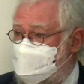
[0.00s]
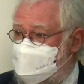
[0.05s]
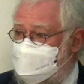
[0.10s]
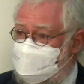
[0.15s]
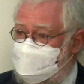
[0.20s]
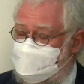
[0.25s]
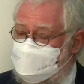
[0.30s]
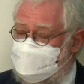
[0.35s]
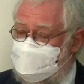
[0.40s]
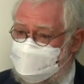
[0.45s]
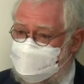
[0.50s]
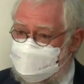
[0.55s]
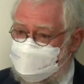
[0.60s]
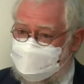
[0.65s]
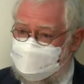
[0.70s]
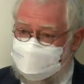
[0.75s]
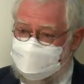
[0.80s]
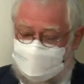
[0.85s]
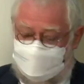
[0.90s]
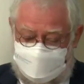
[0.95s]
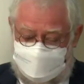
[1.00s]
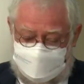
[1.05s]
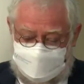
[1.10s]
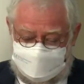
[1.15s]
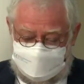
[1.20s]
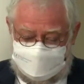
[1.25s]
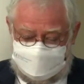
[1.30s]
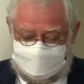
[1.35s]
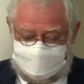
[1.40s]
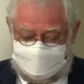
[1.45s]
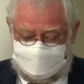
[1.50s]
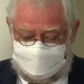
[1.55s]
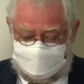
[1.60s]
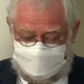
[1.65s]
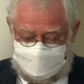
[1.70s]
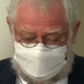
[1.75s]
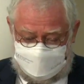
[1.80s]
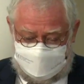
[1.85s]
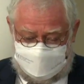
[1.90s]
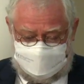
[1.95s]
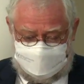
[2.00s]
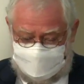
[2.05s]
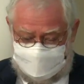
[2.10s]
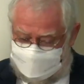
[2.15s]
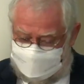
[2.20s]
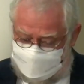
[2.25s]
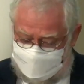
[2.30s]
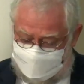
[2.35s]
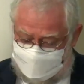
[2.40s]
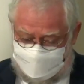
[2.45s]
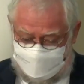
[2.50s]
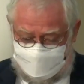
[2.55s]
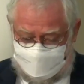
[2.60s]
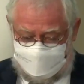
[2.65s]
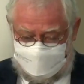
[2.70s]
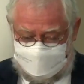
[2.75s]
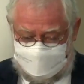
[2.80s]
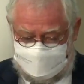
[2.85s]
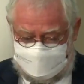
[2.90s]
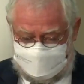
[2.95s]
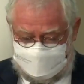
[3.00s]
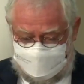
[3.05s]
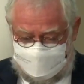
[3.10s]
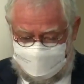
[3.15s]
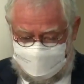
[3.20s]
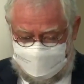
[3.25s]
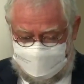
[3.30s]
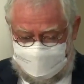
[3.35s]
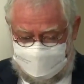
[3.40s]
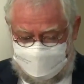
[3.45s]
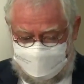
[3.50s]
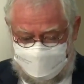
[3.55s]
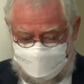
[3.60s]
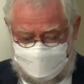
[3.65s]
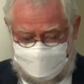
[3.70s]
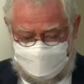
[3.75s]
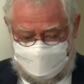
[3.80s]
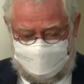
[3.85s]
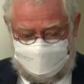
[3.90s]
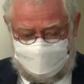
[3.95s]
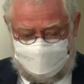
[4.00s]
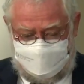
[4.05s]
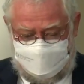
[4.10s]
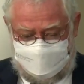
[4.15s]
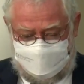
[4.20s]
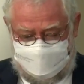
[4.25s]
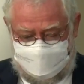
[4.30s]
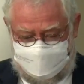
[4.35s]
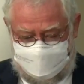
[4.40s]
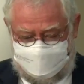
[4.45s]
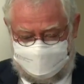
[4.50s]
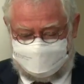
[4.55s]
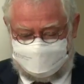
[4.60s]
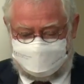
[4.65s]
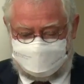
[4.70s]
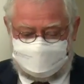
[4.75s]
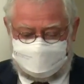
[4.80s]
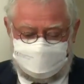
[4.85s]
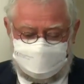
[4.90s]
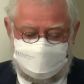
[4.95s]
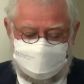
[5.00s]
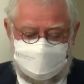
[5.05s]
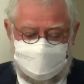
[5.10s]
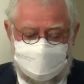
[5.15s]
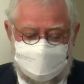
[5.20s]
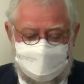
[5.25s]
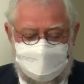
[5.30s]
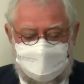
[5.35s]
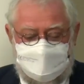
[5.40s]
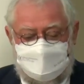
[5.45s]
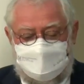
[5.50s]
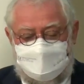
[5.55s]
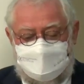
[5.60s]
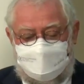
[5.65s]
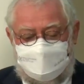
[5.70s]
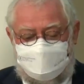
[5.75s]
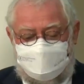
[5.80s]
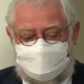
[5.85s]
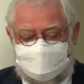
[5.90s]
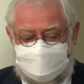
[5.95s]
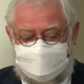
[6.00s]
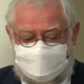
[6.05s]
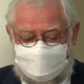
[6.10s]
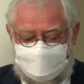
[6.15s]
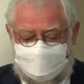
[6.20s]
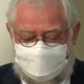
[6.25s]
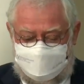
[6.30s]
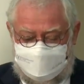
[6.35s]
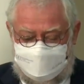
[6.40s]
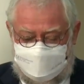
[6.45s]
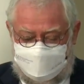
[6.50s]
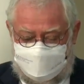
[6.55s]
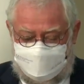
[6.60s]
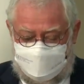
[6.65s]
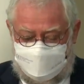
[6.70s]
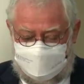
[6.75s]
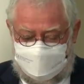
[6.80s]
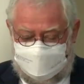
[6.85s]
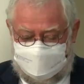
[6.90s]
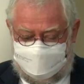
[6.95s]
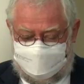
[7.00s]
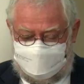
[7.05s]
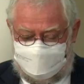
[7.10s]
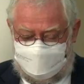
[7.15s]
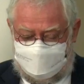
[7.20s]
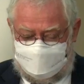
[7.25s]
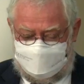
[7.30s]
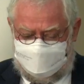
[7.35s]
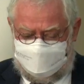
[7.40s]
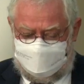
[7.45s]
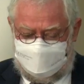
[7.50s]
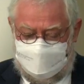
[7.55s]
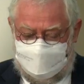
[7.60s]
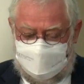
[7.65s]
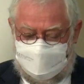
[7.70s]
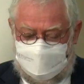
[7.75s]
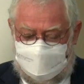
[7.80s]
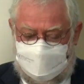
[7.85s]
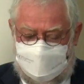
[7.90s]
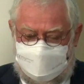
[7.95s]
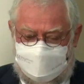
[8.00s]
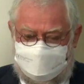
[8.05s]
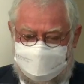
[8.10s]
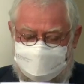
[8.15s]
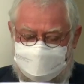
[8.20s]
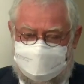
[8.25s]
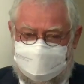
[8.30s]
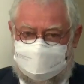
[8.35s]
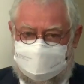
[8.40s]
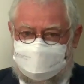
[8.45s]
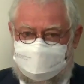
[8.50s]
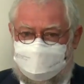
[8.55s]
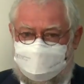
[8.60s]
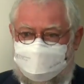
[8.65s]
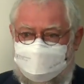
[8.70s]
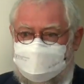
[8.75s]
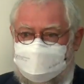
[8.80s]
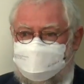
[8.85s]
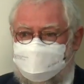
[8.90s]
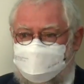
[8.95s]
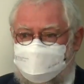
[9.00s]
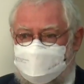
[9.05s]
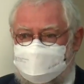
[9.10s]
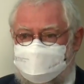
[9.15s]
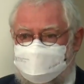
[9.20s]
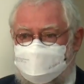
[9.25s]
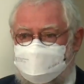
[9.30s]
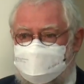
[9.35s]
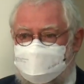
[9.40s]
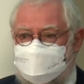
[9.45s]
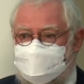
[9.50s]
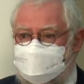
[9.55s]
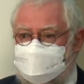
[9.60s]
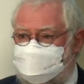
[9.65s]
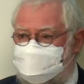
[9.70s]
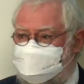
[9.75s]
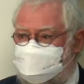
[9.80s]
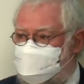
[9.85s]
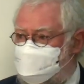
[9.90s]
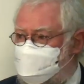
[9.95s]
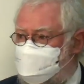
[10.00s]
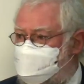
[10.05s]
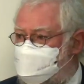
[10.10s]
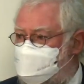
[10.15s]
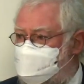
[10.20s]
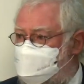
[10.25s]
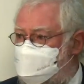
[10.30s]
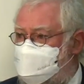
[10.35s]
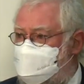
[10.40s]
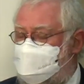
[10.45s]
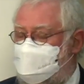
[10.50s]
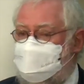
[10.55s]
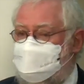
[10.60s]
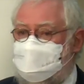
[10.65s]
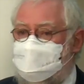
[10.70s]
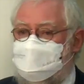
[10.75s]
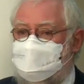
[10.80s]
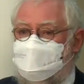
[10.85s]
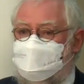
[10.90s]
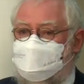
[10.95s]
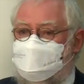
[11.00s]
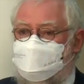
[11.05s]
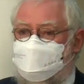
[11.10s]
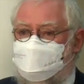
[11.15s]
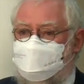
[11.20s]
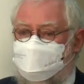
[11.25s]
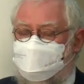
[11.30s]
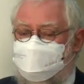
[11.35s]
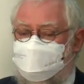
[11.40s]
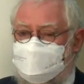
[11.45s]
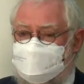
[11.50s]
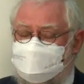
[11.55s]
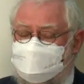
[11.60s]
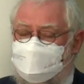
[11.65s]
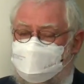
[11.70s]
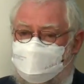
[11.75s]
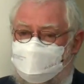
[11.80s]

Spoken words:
in the agricultural system. So I think you touched on a very important point. Resettlement being pro-livestock, yes, on face value that is true, but